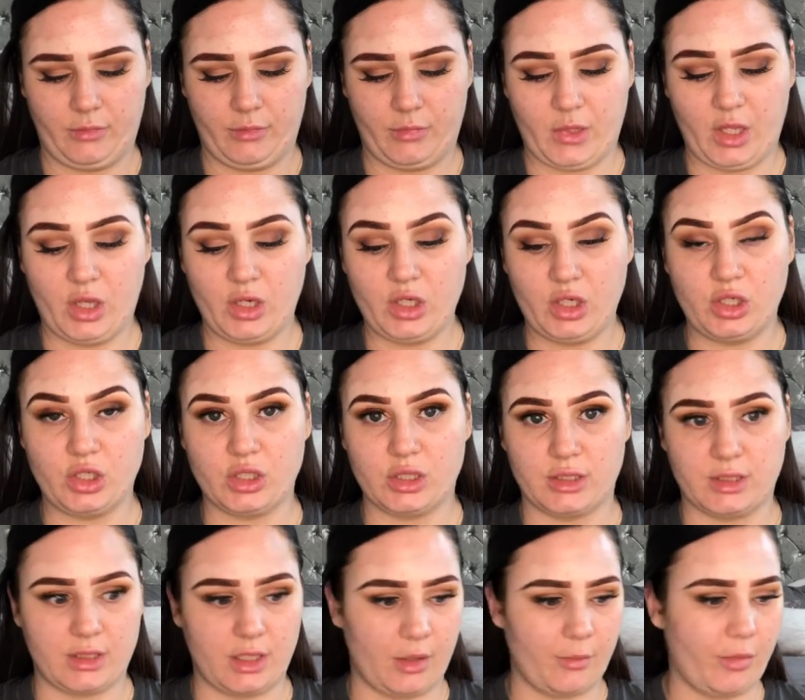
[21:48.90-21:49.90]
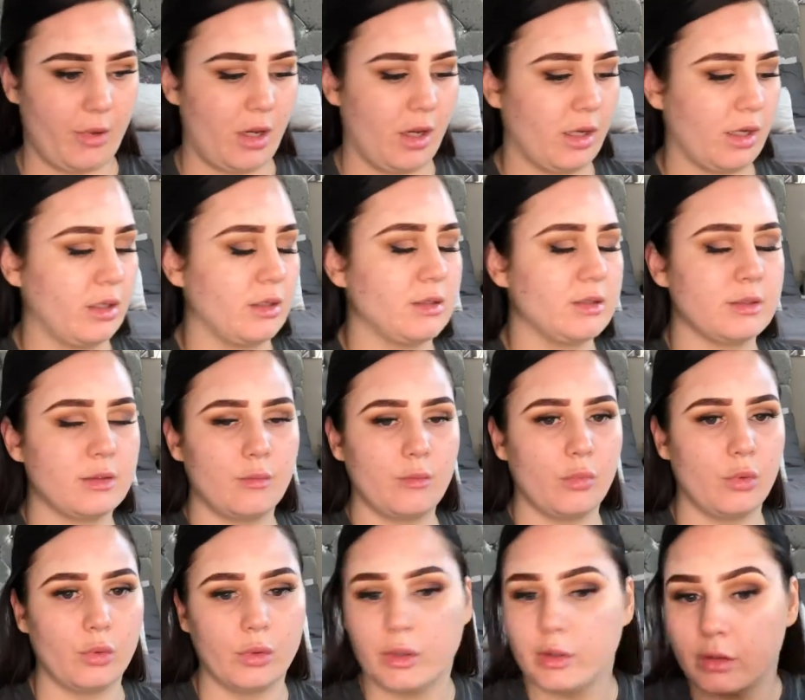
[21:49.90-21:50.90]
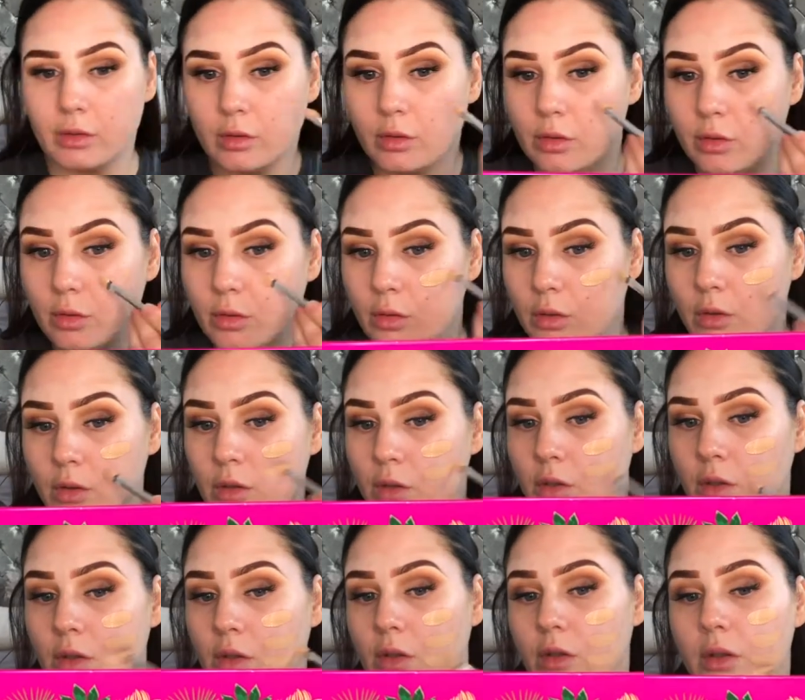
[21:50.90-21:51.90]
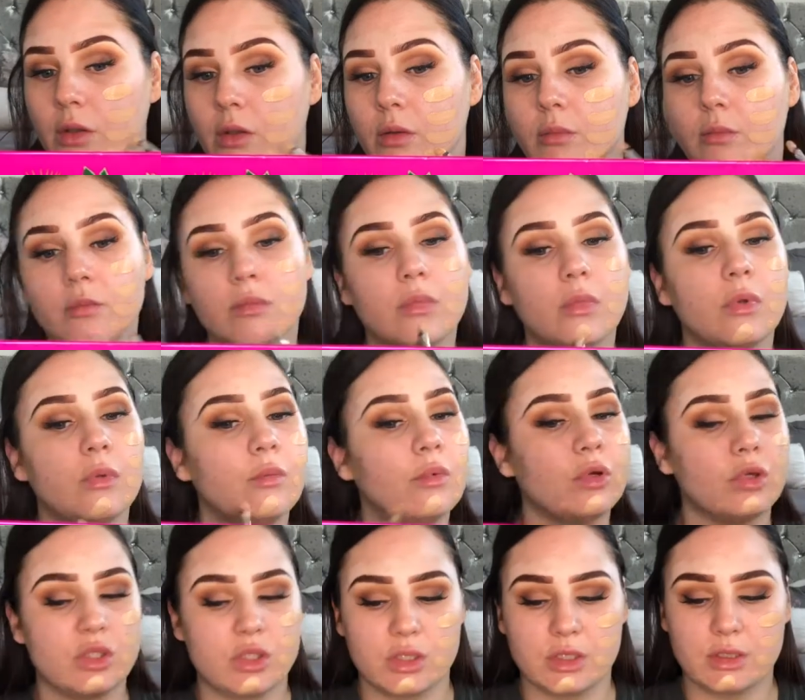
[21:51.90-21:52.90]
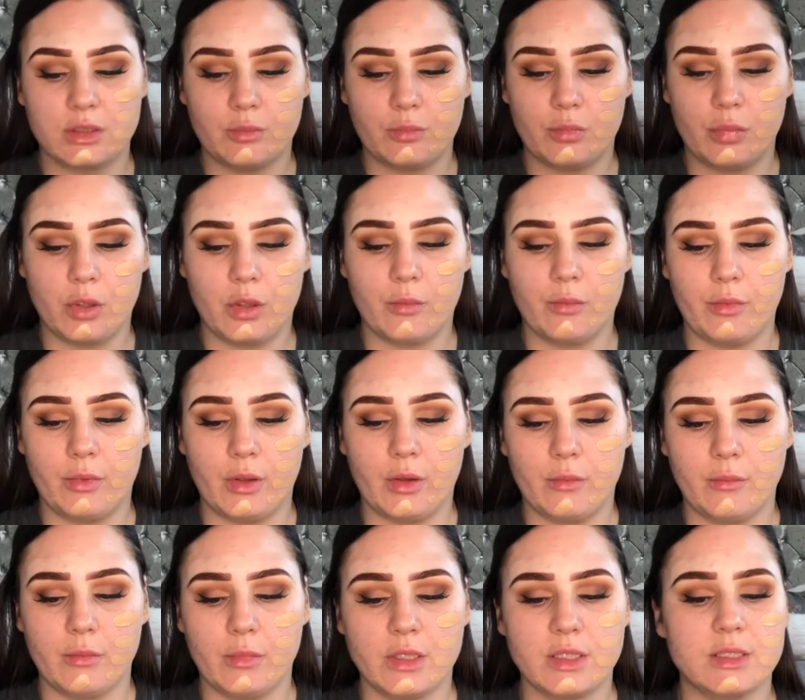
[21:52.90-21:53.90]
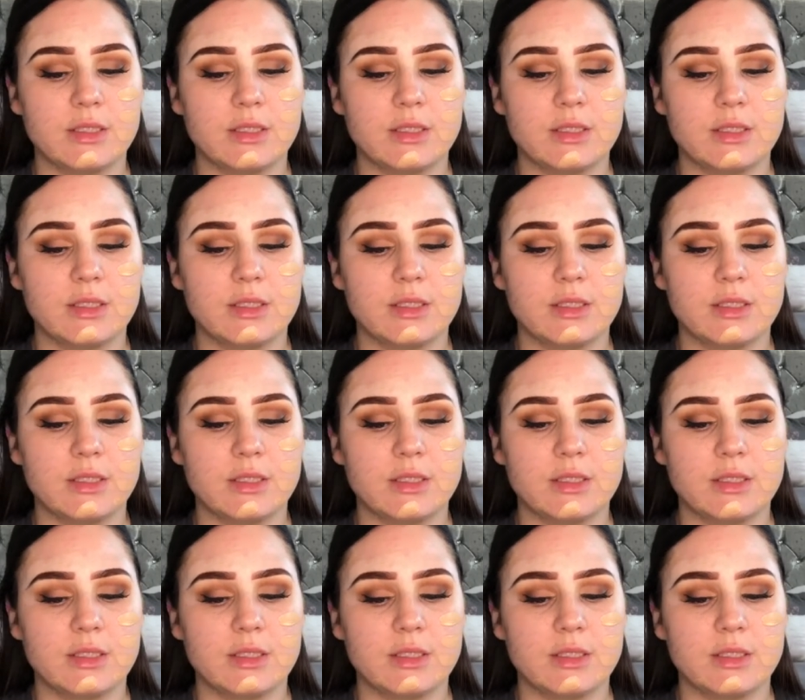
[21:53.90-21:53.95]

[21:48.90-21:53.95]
I knew you should start barking at some point. My brush just to pop that on my